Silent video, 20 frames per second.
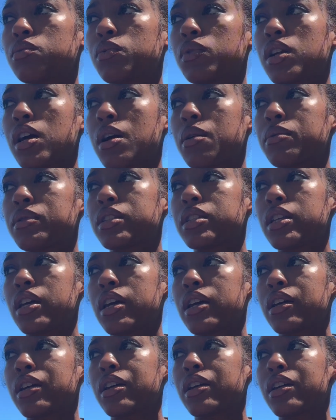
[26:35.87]
what I would say.
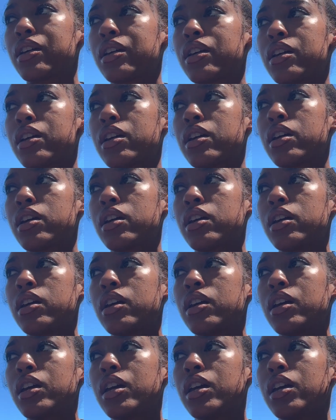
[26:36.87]

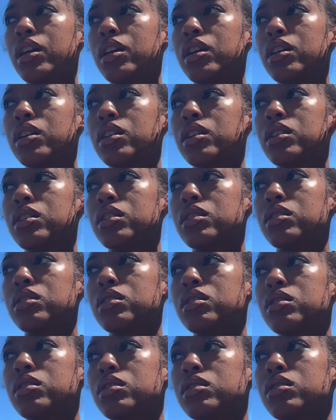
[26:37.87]
Is